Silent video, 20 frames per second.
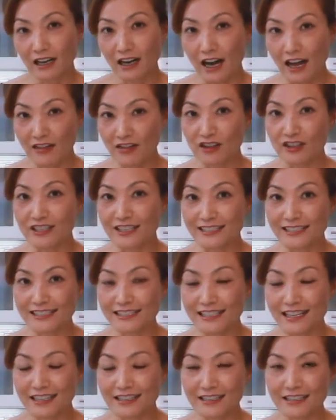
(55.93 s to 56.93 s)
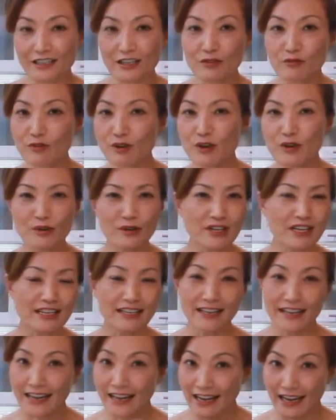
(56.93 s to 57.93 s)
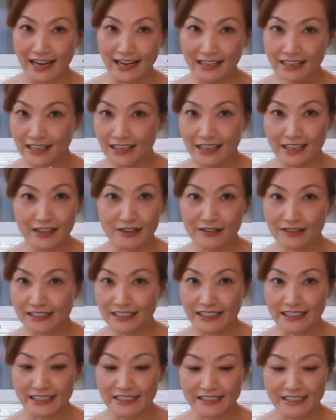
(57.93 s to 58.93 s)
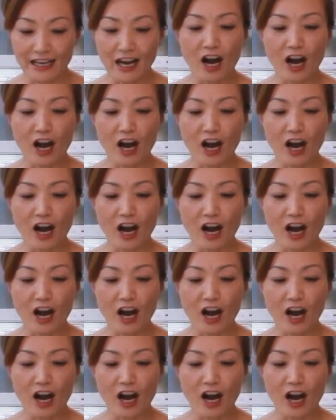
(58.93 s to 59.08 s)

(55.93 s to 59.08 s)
under the sun. We don't need any ingredients.